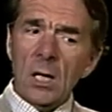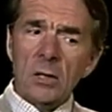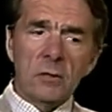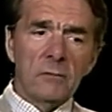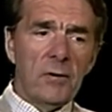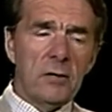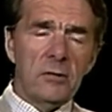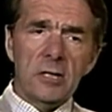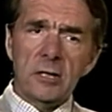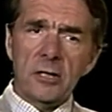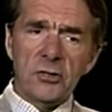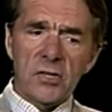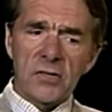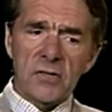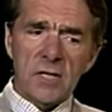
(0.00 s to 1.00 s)
Devoted
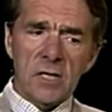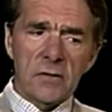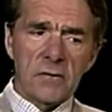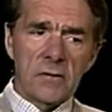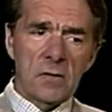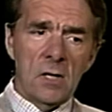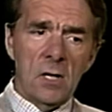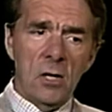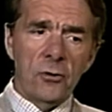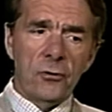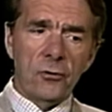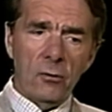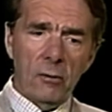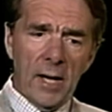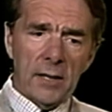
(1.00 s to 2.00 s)
logistics
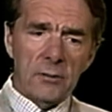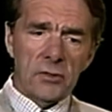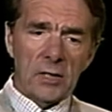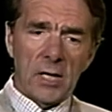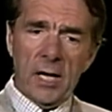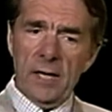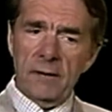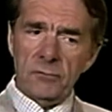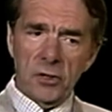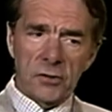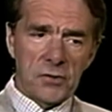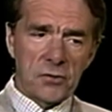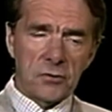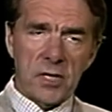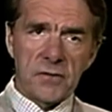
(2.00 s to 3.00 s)
throughout. I have not
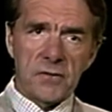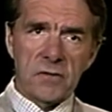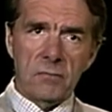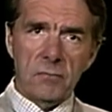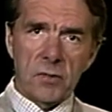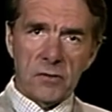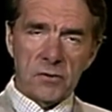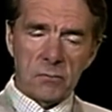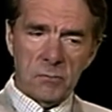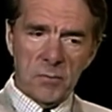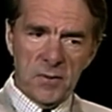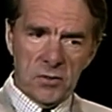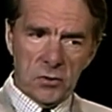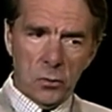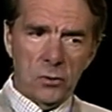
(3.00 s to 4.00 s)
stressed them because we've
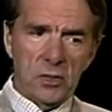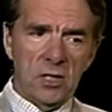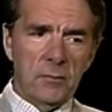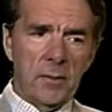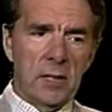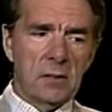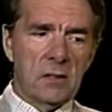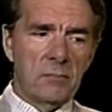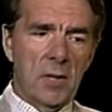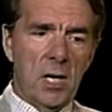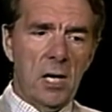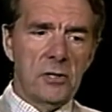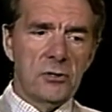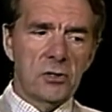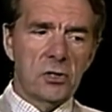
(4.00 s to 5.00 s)
been talking about
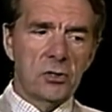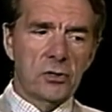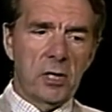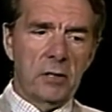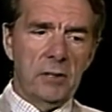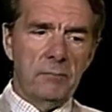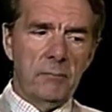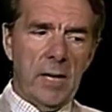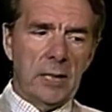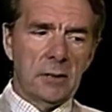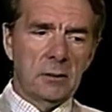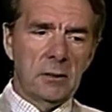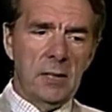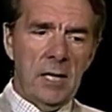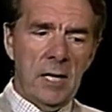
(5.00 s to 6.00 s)
command and control in
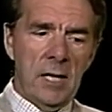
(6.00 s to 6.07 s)
battle.